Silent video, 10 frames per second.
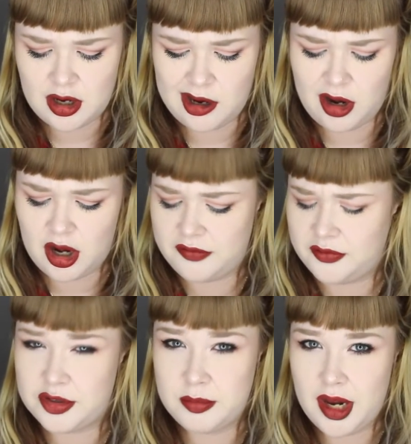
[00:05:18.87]

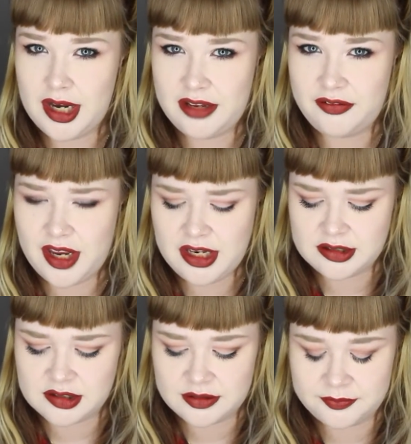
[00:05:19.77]
half smiley face.